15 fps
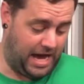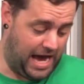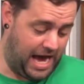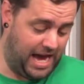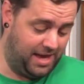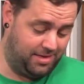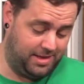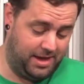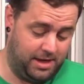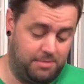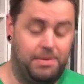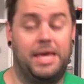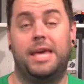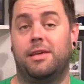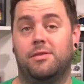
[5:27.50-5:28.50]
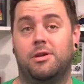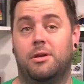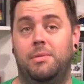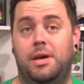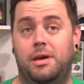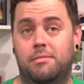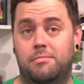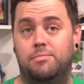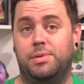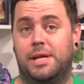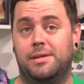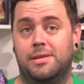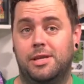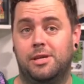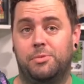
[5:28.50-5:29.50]
I think my kids are gonna be
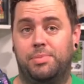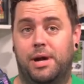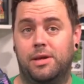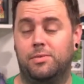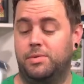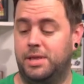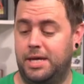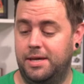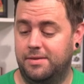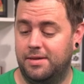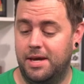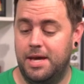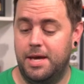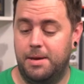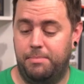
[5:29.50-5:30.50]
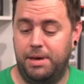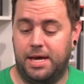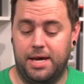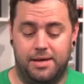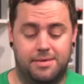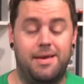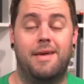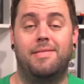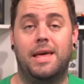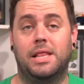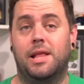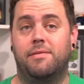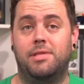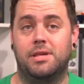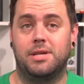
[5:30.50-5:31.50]
pleasantly surprised with these because they
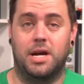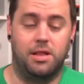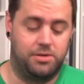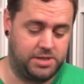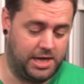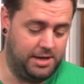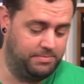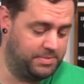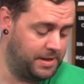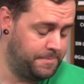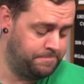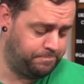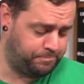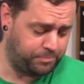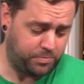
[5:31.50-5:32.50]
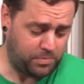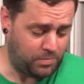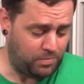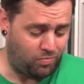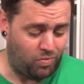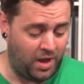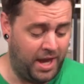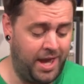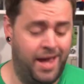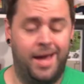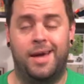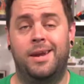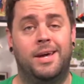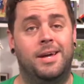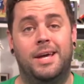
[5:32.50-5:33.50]
love these color schemes.
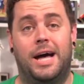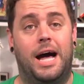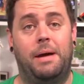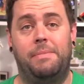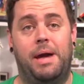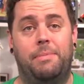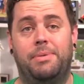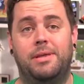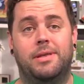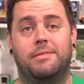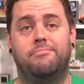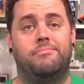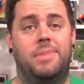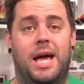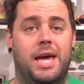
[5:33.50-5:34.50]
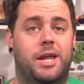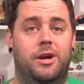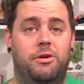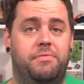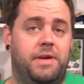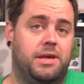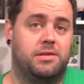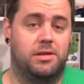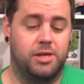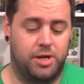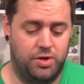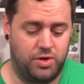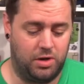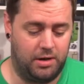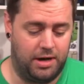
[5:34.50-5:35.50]
And I'm happy that I got a new face on the
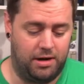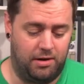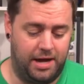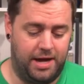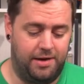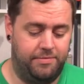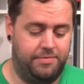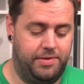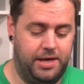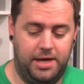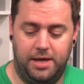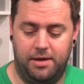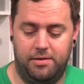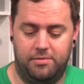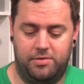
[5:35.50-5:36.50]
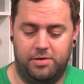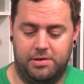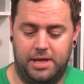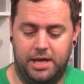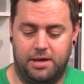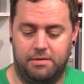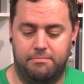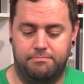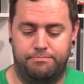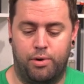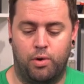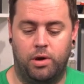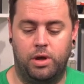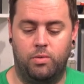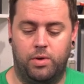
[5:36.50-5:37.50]
controller. I don't have the just like
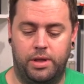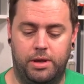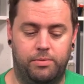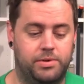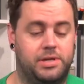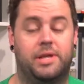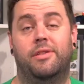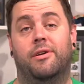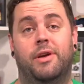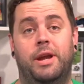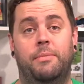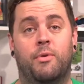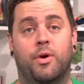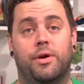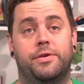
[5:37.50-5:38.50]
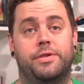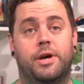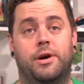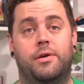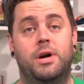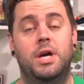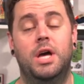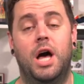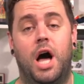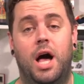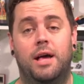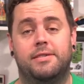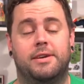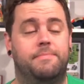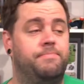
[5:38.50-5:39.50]
boring one that was on there anymore. So
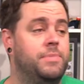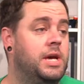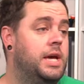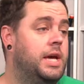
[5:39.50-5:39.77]
awesome.